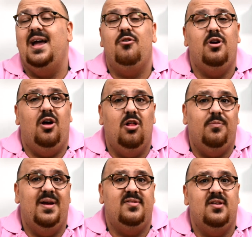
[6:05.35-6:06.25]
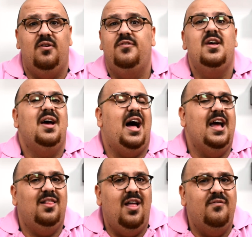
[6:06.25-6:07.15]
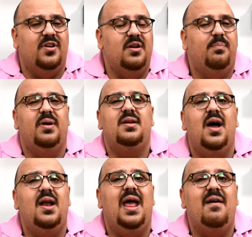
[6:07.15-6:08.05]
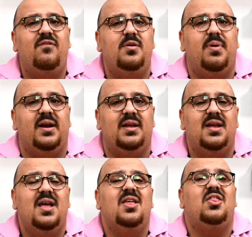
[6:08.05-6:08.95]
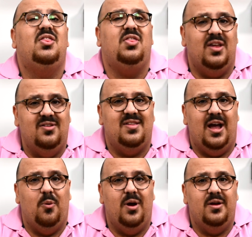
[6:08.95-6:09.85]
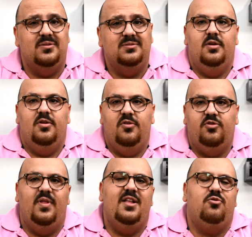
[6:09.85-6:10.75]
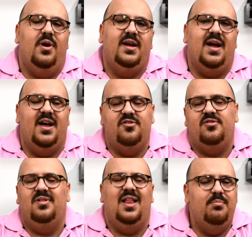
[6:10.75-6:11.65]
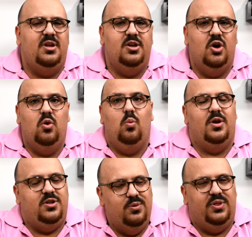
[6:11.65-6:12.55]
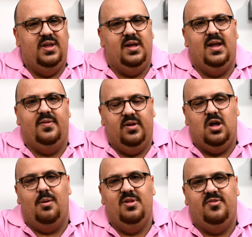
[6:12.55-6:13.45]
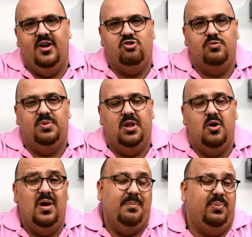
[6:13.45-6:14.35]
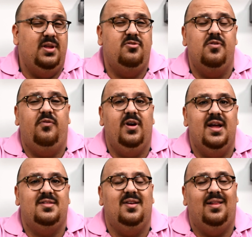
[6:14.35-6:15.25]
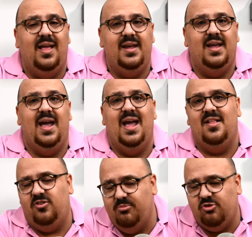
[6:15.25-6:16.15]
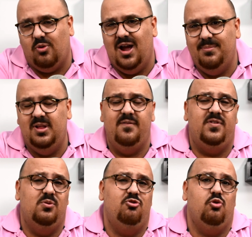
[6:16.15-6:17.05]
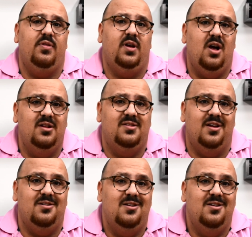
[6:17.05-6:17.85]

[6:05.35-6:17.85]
I own a Hulk myself, I love it, but not everybody thinks that way. So that's right, guys. Let me know what you think in the comment section below, and please don't forget to like and subscribe if you enjoyed the content.